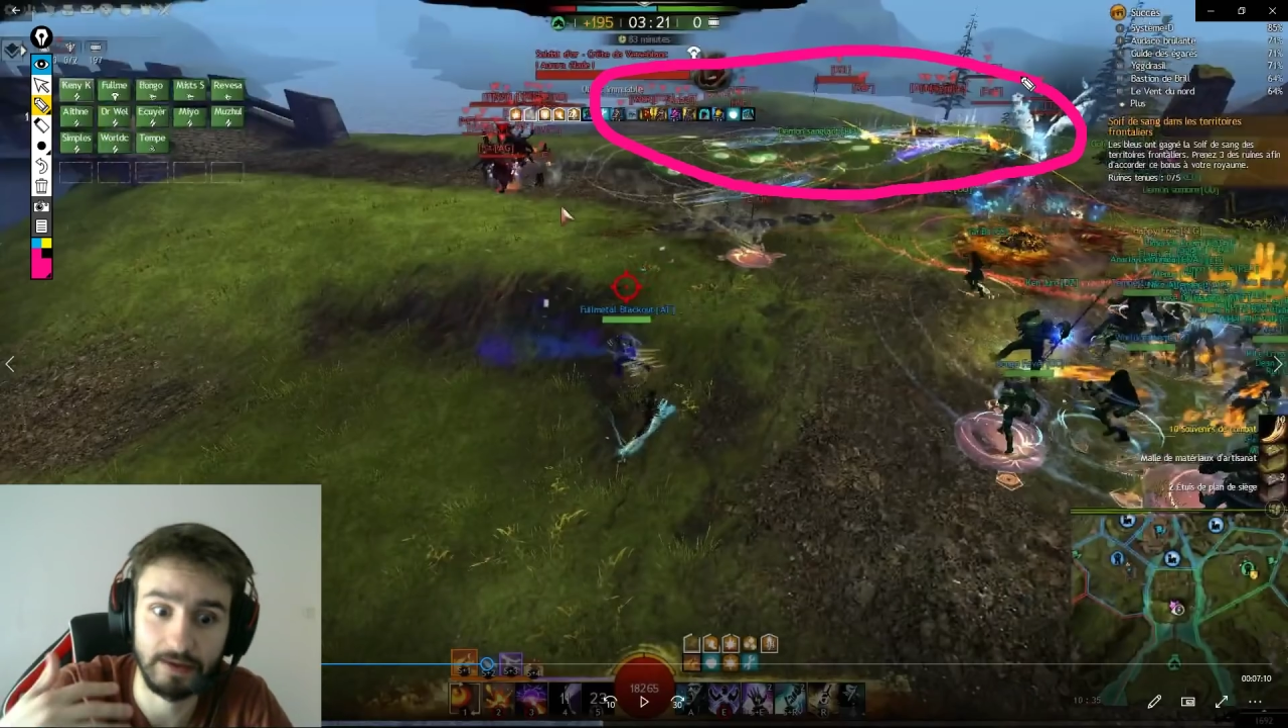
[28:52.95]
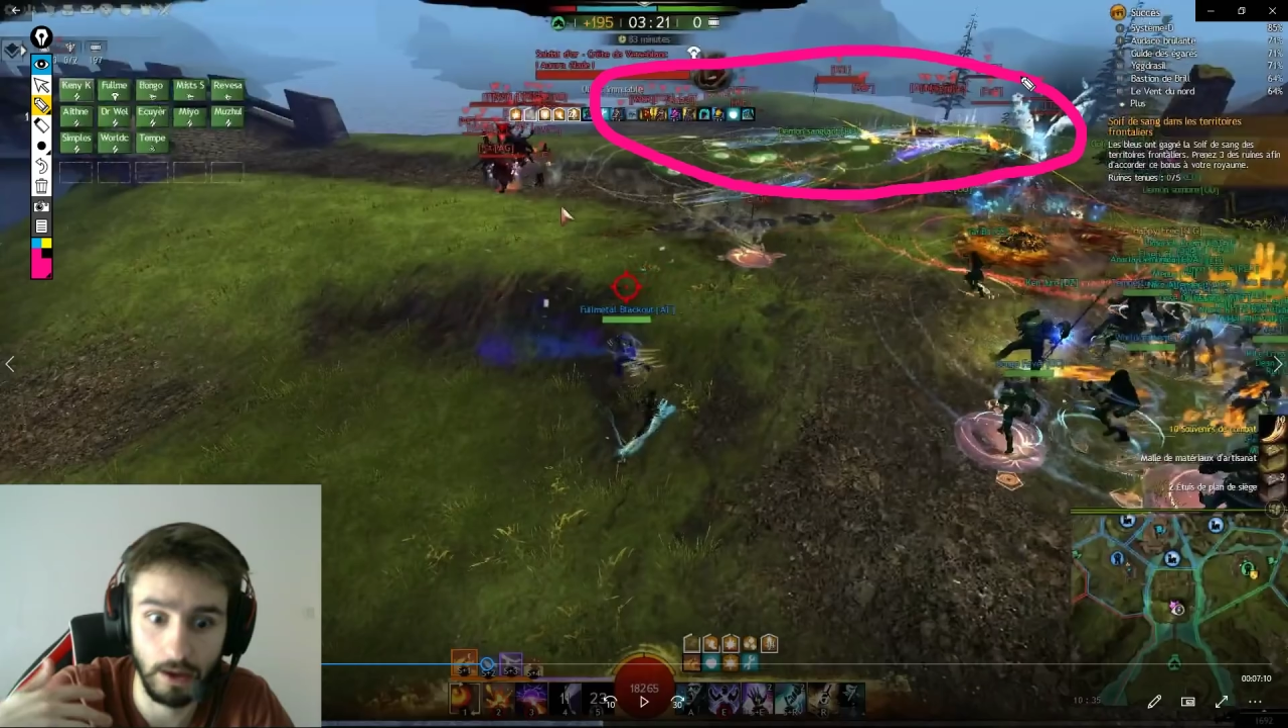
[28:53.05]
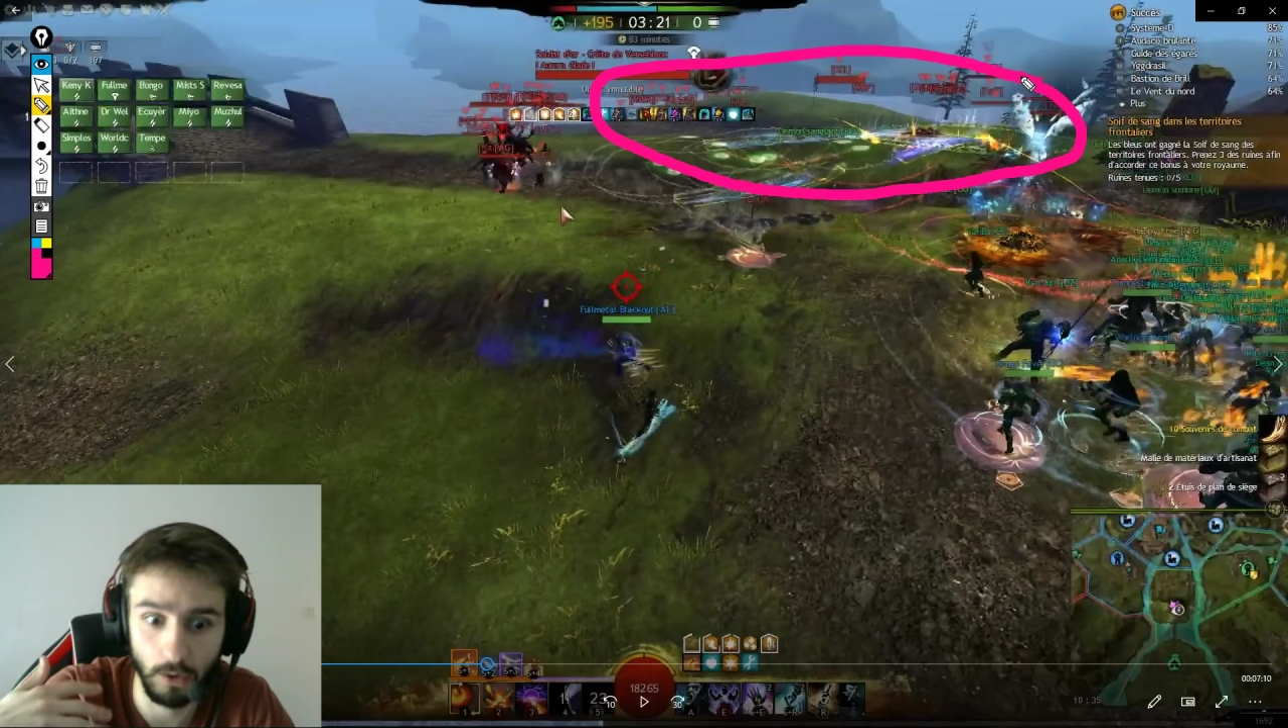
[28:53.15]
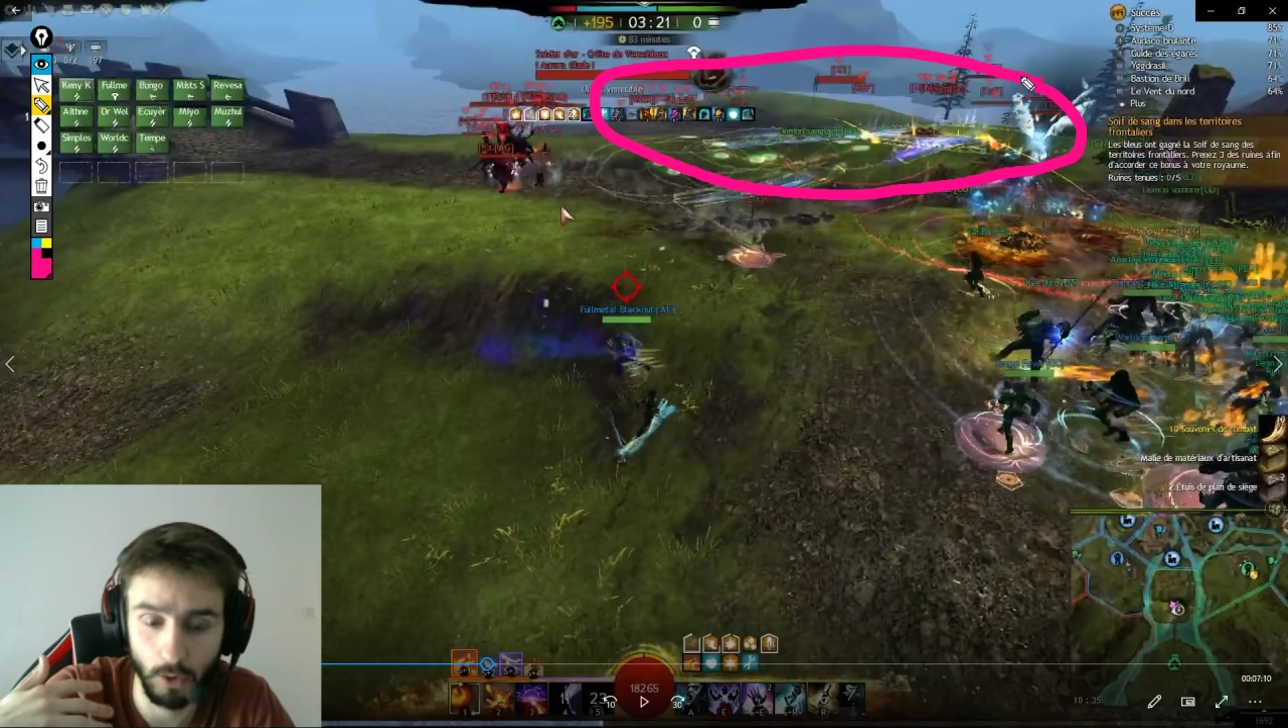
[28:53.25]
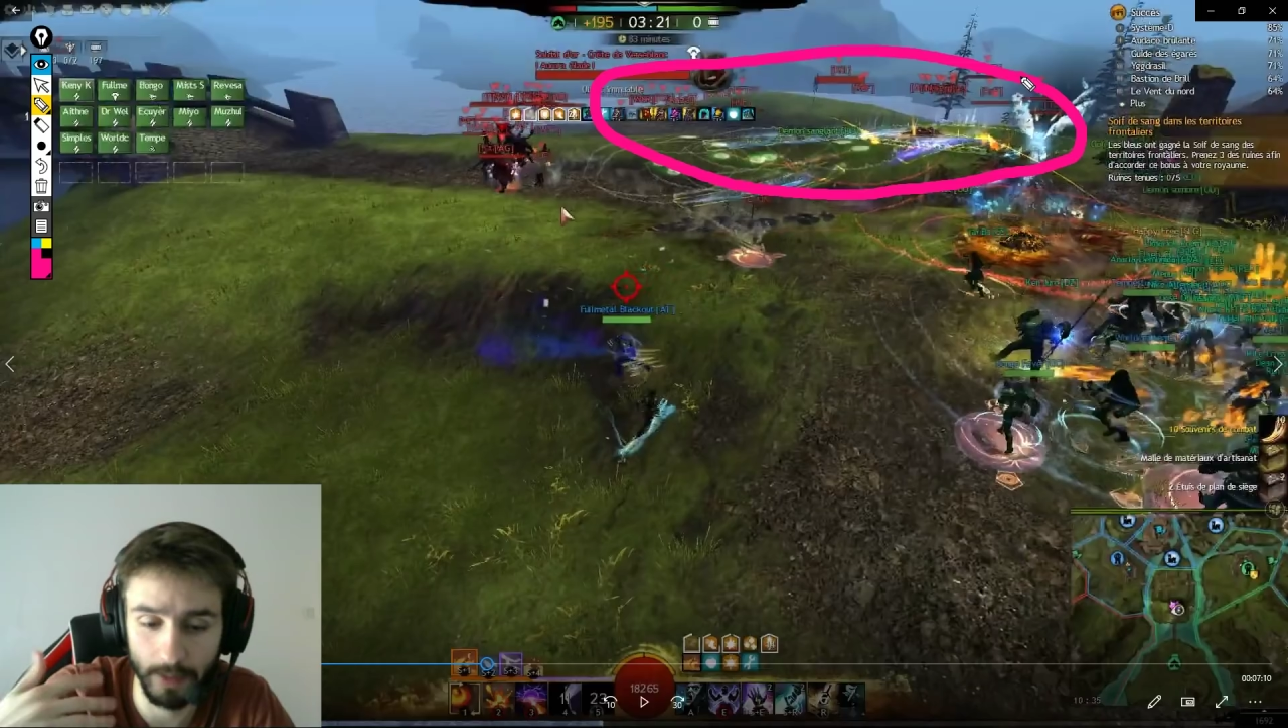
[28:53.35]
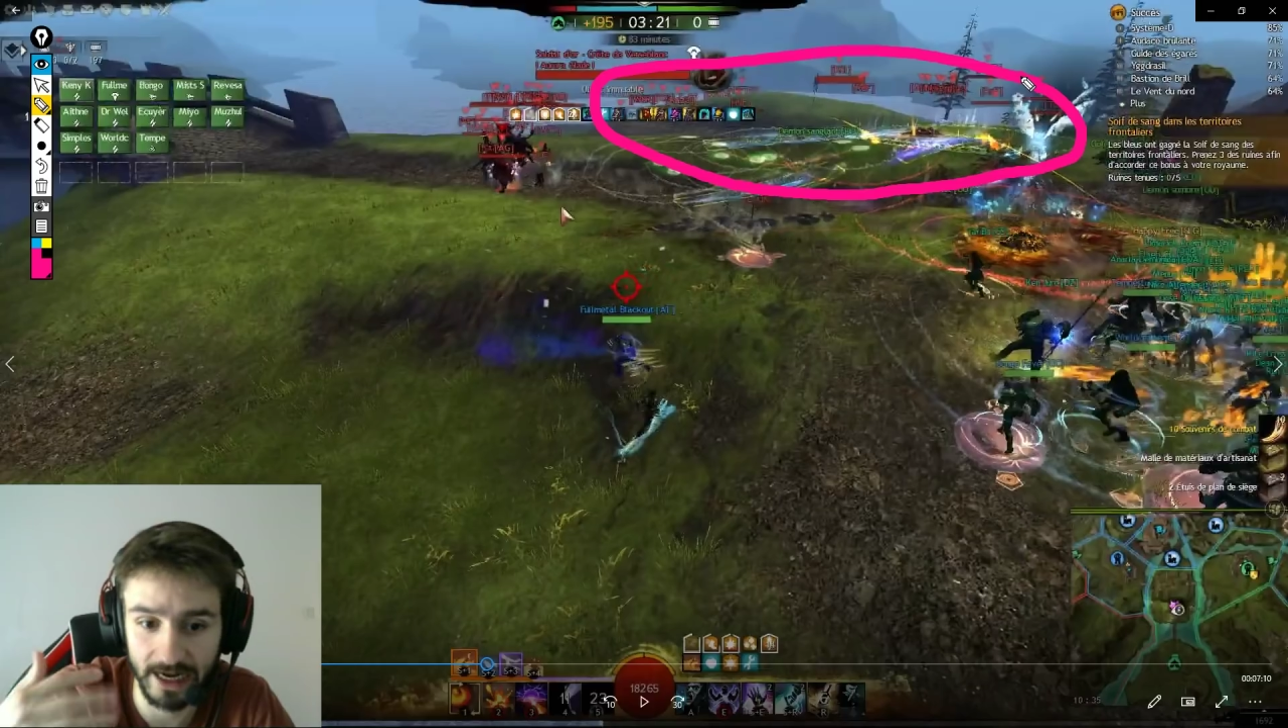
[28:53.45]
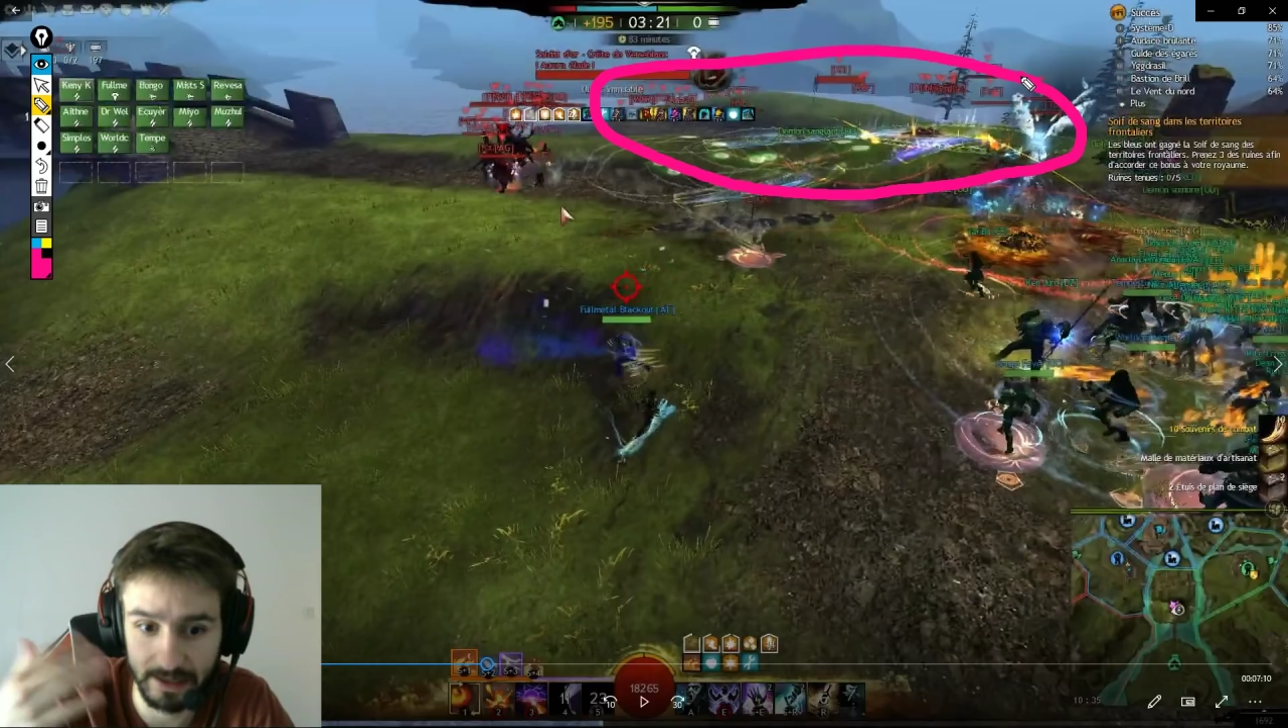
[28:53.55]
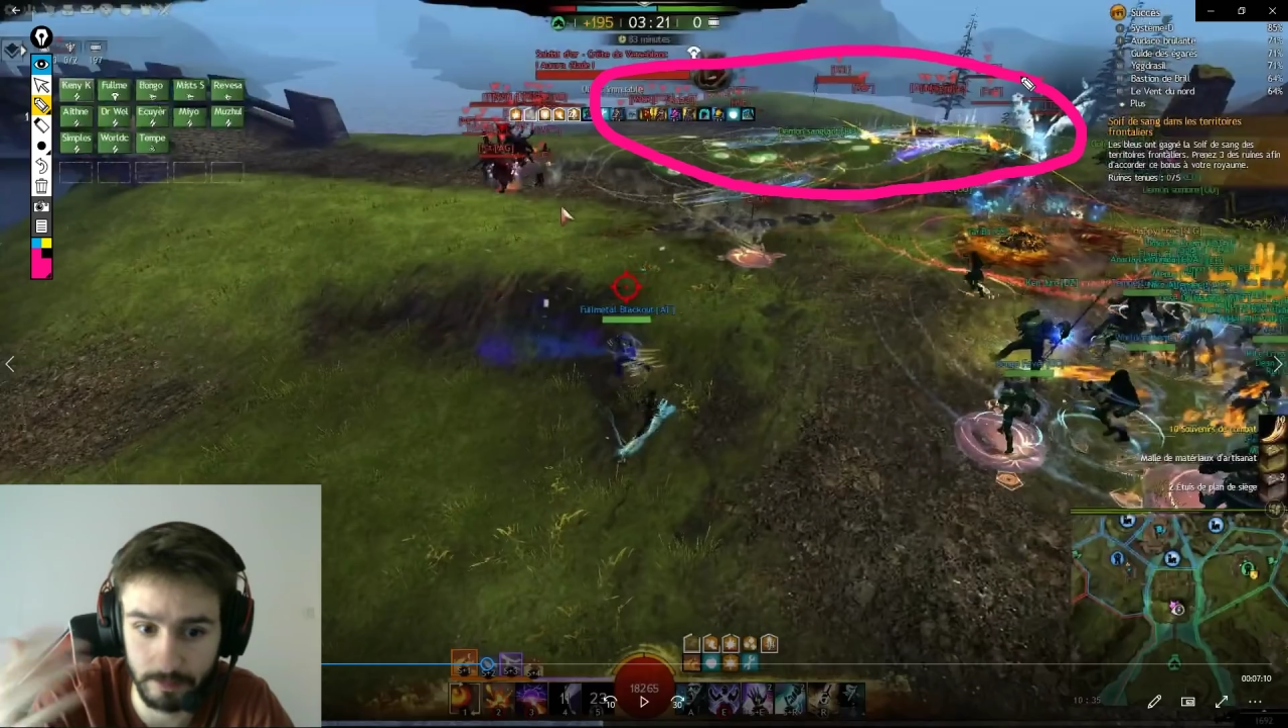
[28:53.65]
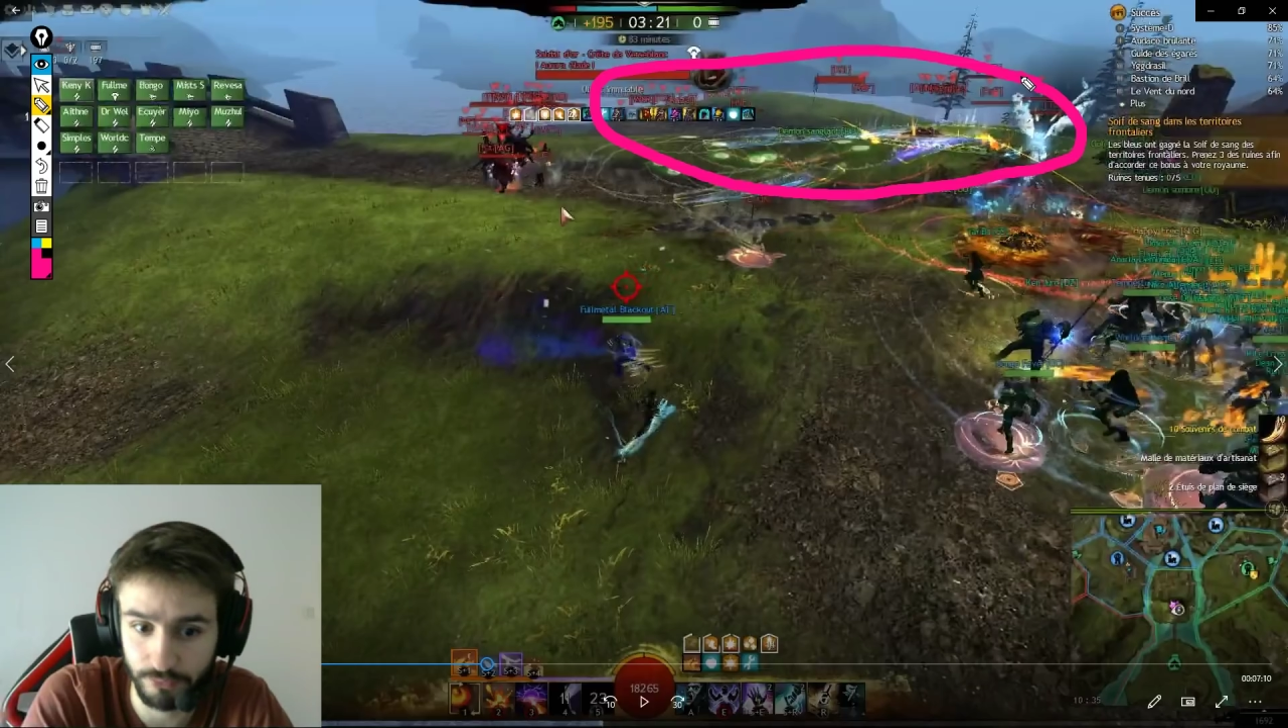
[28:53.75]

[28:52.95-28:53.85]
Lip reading: our backline